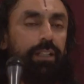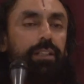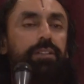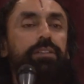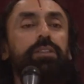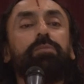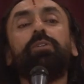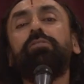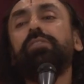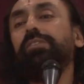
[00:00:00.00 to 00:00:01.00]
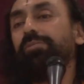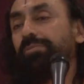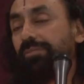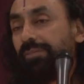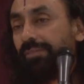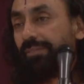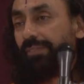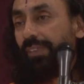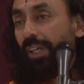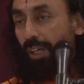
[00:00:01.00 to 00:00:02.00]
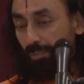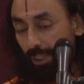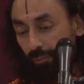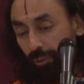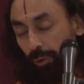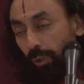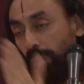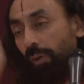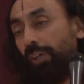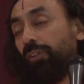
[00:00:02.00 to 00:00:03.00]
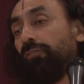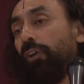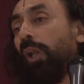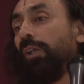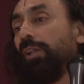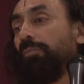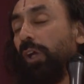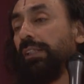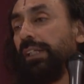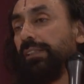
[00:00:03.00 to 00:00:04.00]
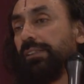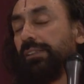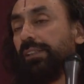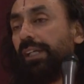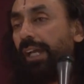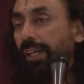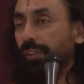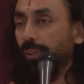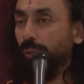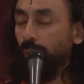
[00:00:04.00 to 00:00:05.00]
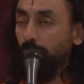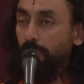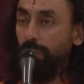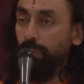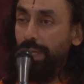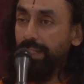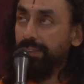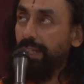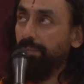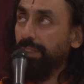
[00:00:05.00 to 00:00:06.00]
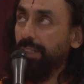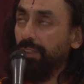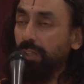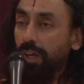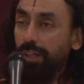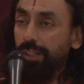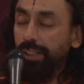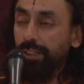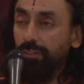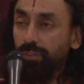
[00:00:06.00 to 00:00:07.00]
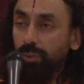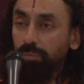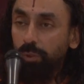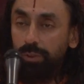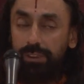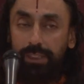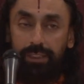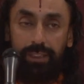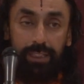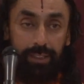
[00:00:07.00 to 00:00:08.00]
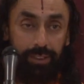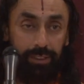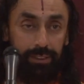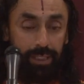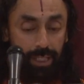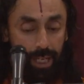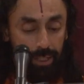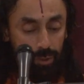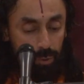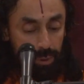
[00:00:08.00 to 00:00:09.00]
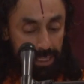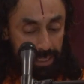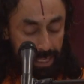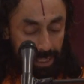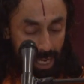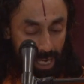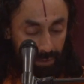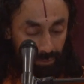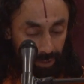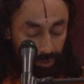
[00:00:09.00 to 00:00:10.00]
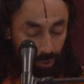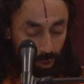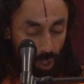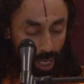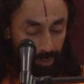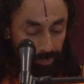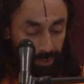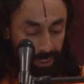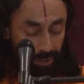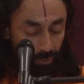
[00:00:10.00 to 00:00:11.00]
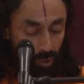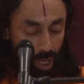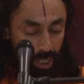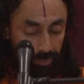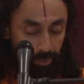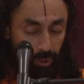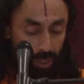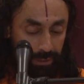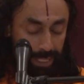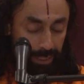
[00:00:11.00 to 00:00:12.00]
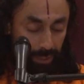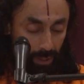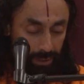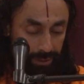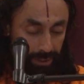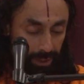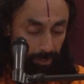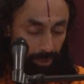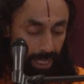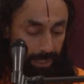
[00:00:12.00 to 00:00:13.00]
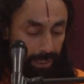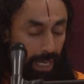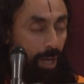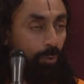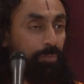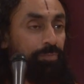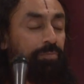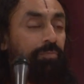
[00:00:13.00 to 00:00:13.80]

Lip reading: then it is disproved. But if you don't want to follow the process and you don't want to accept the authority of the books and the teachers, and you say that I will not believe God because I cannot see Him right now,